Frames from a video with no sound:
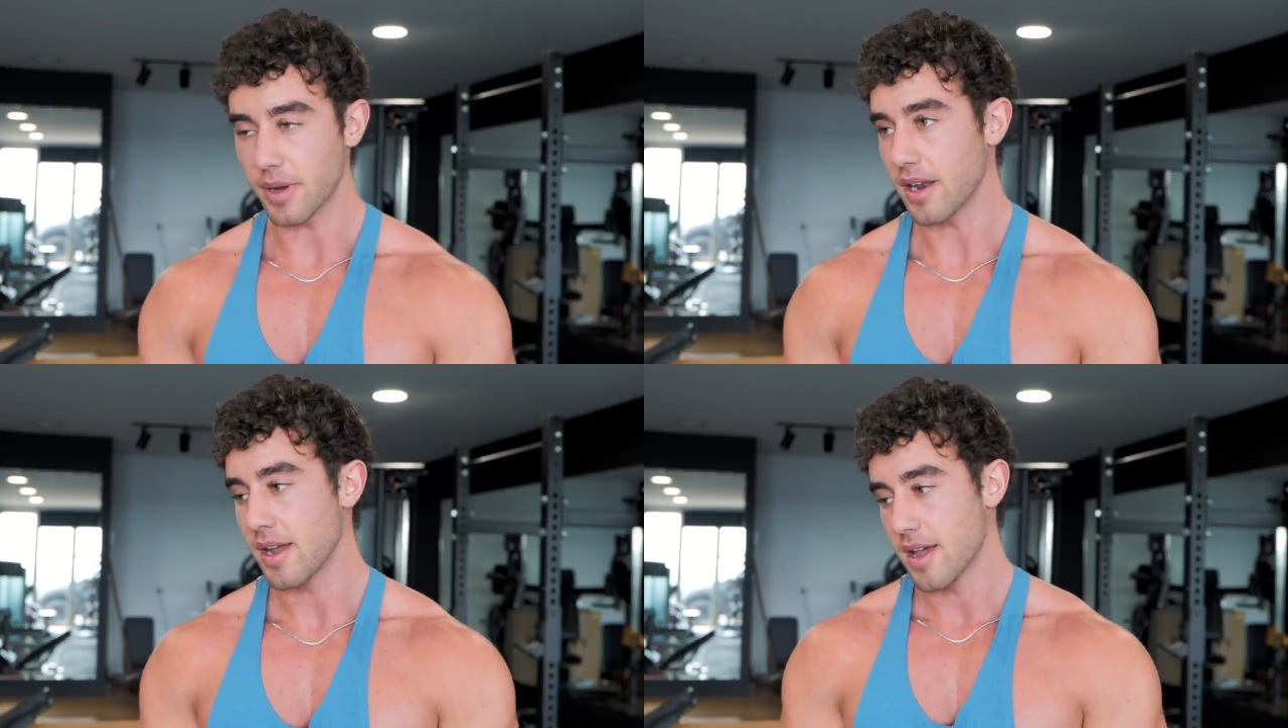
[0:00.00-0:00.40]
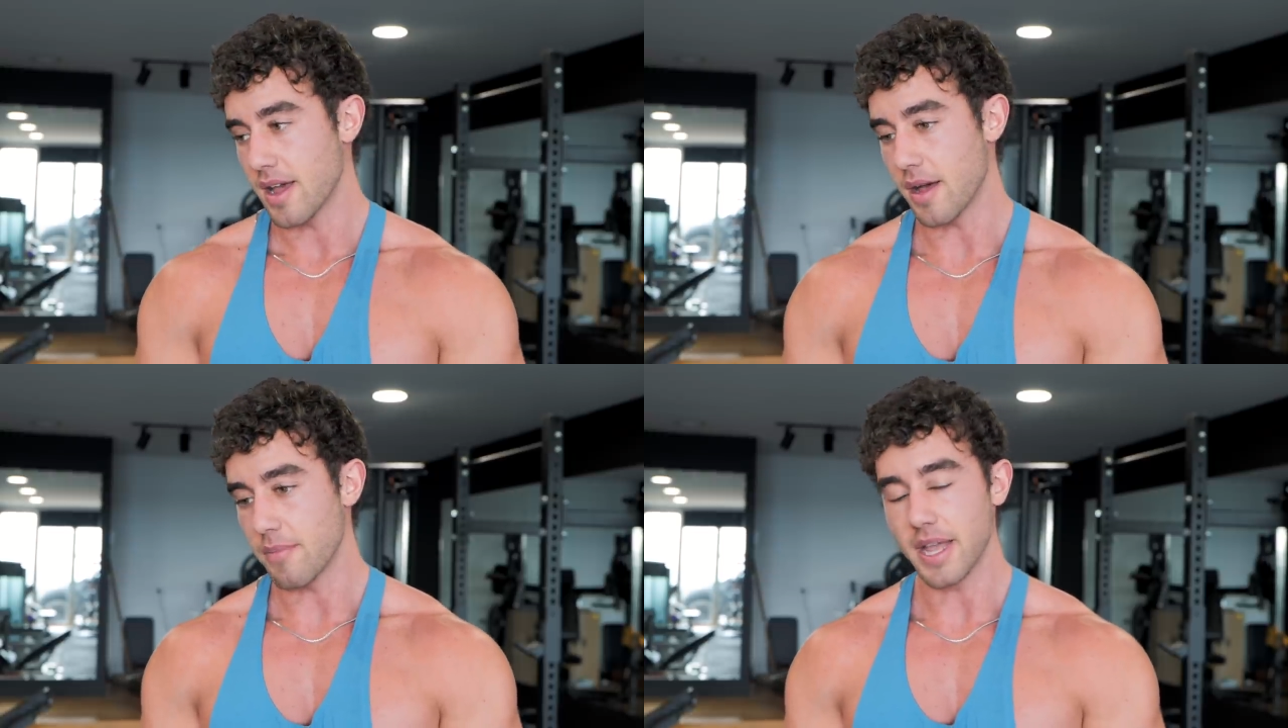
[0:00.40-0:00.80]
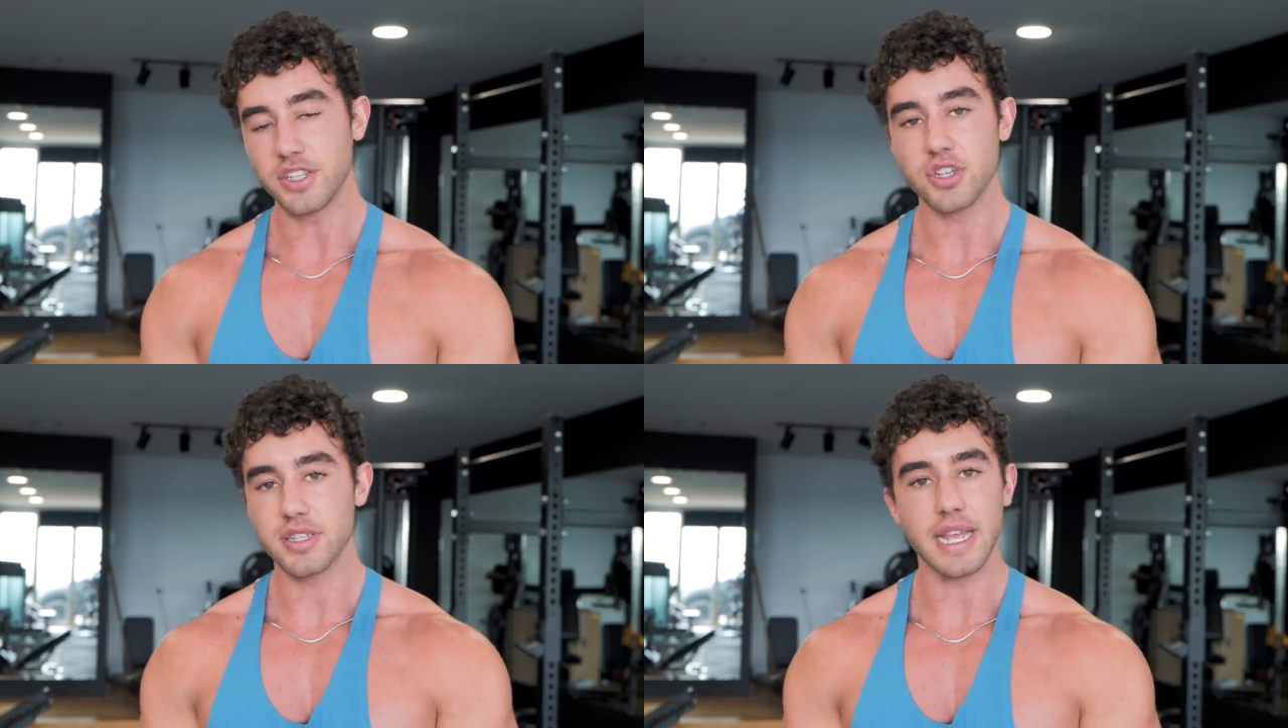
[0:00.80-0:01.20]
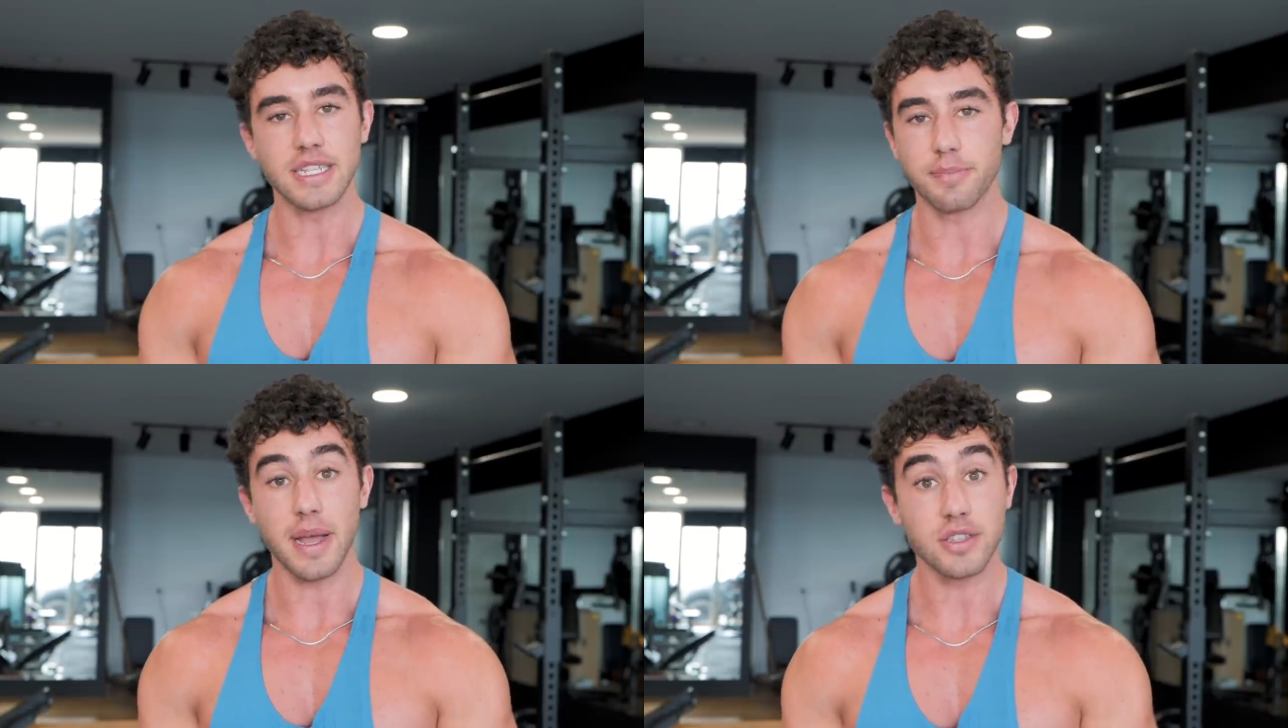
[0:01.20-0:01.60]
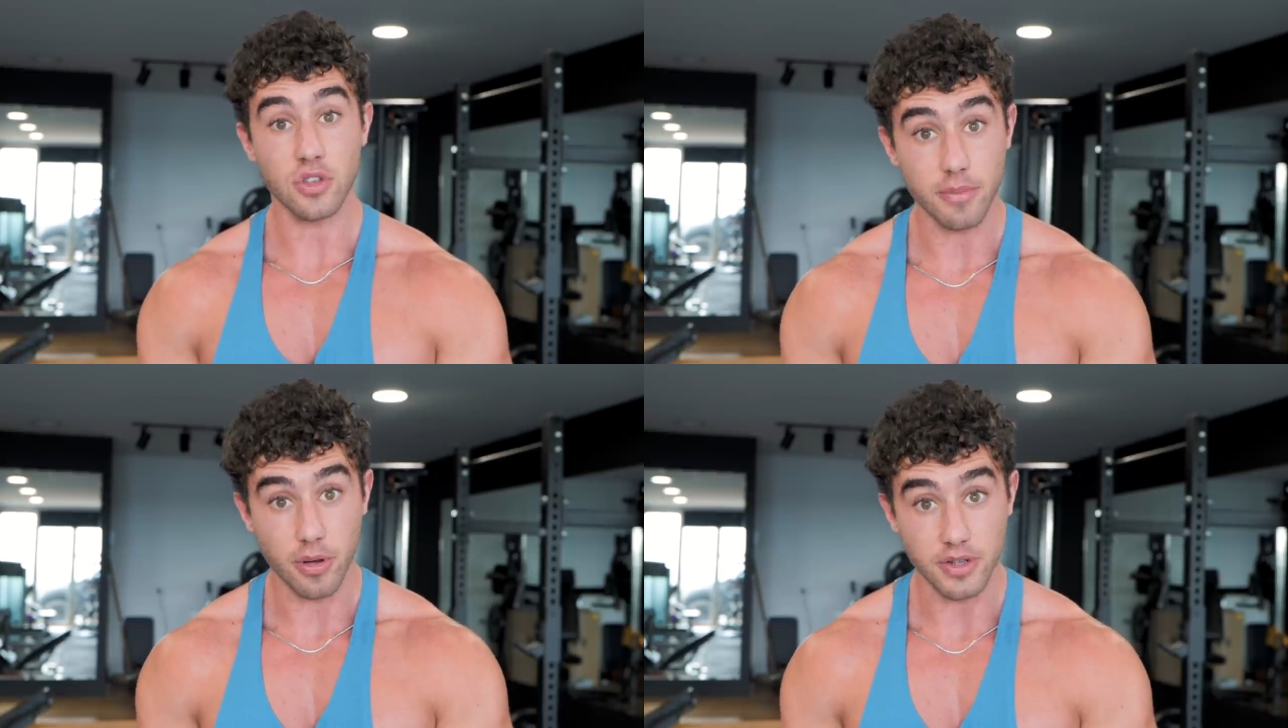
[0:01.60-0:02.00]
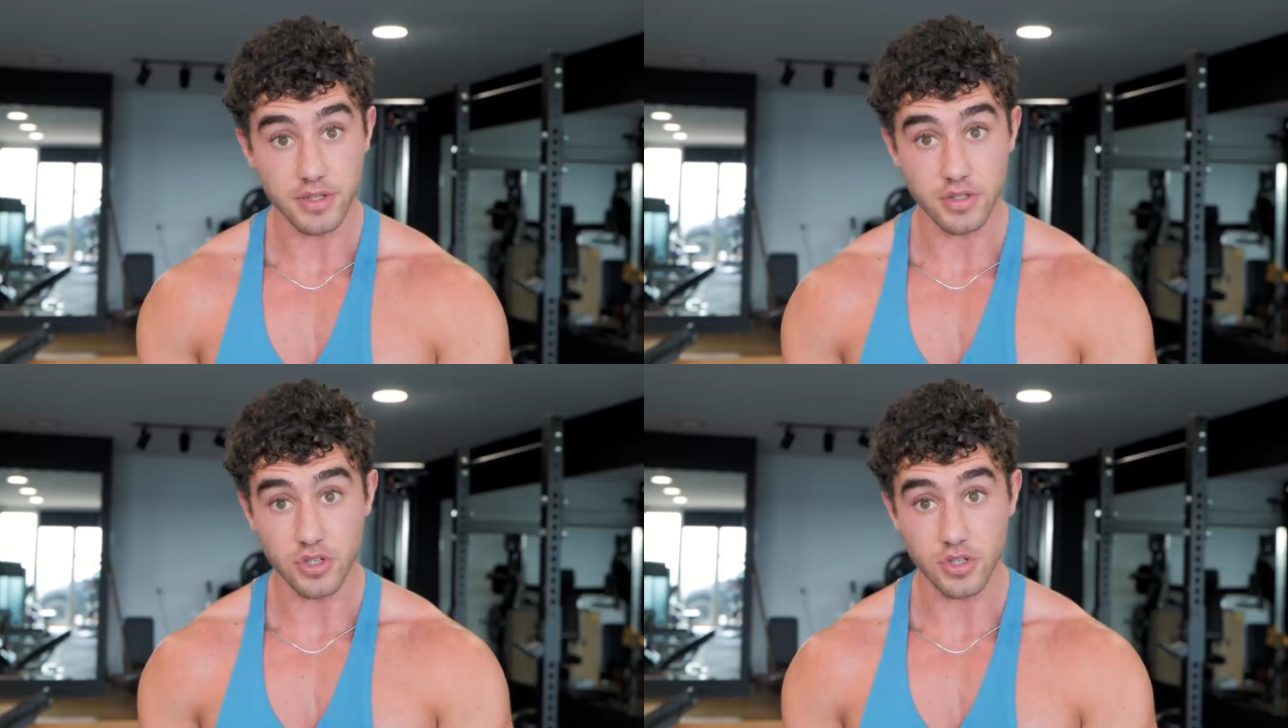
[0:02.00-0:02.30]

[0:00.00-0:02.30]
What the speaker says: but it's just, it depends on the person.